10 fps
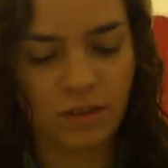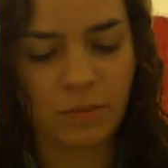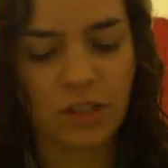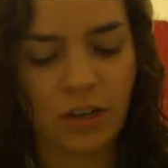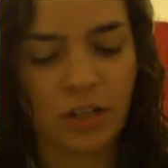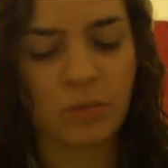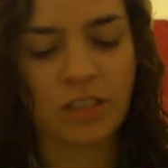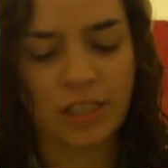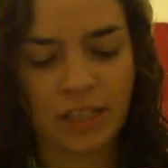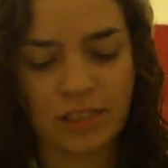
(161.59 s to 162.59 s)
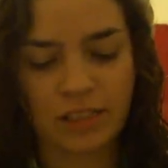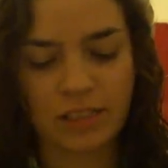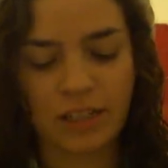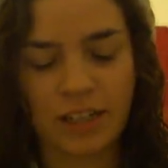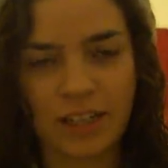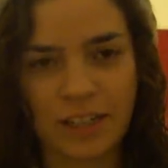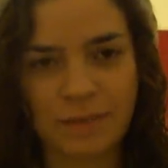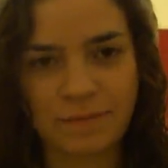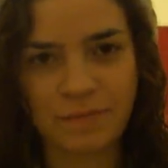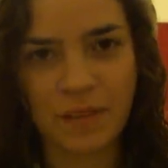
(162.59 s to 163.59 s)
I'm sorry, number six.
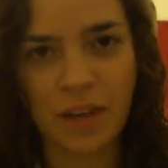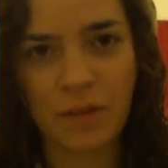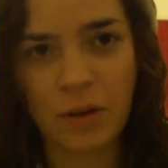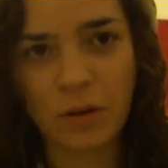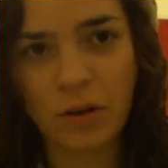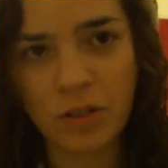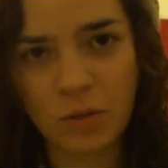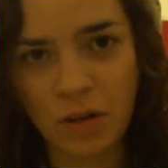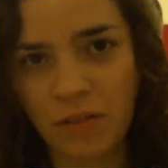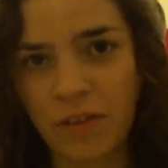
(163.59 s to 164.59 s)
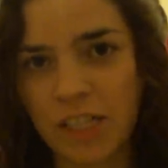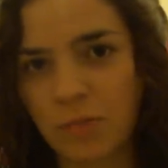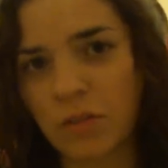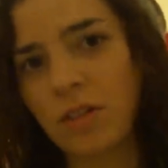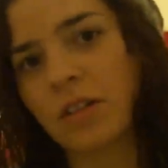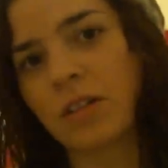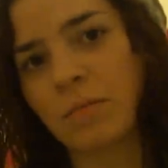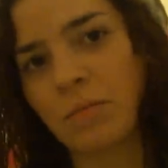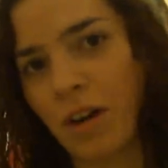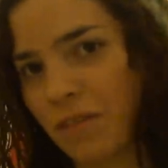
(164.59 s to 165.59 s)
If you go to my Facebook
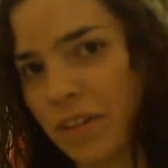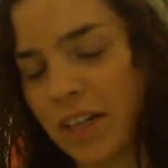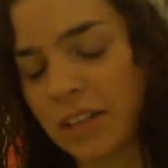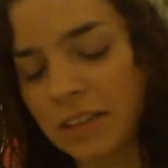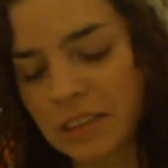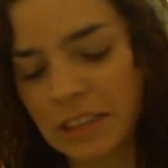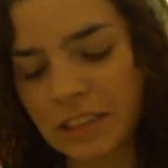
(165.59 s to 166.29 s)
profile,